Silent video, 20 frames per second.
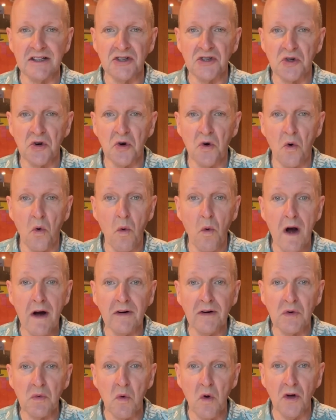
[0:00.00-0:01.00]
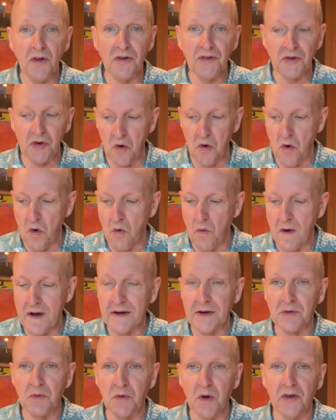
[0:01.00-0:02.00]
sure where it was or when
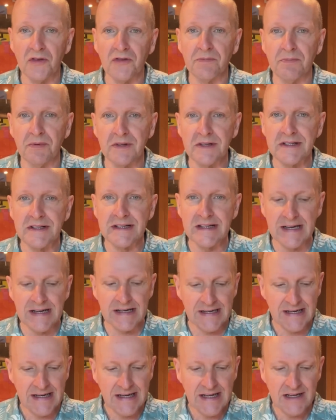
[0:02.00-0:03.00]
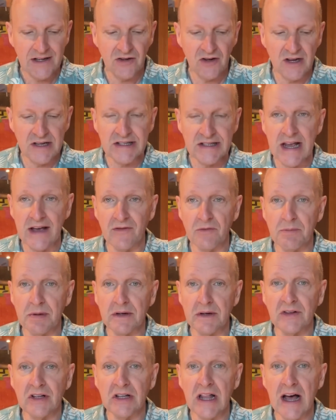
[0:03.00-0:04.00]
it was, but nice to have a bit
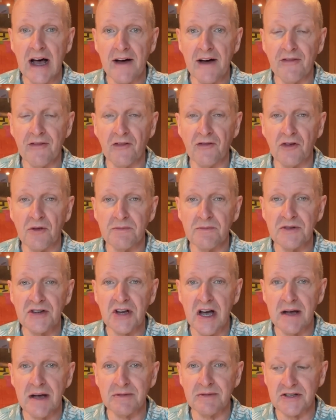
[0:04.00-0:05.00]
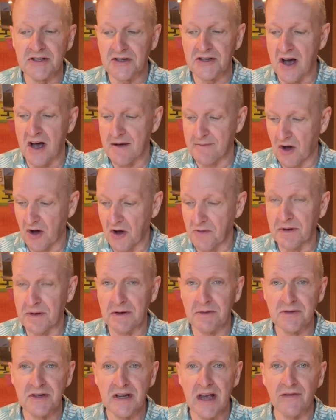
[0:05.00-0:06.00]
of a laugh from time to time. Hope he
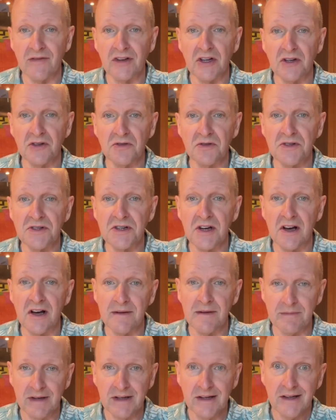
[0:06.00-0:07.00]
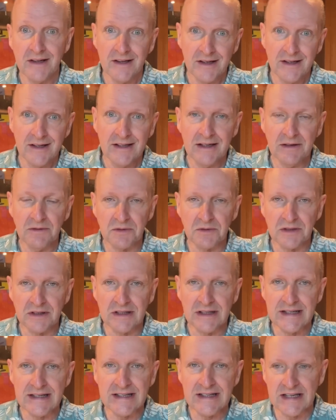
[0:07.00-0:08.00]
was having a good time, or at
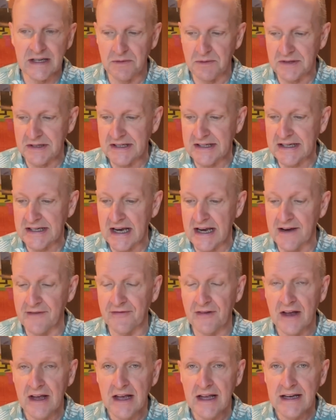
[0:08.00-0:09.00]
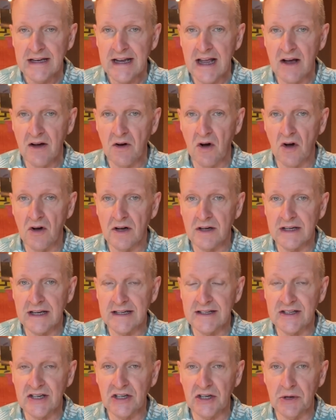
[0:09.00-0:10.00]
least he was safe. Now,
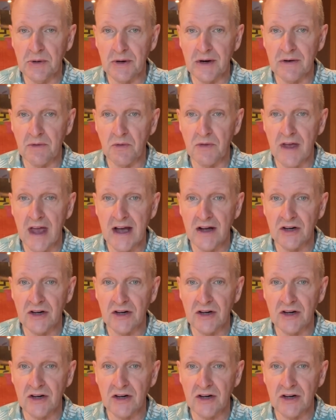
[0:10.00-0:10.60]
continuing with our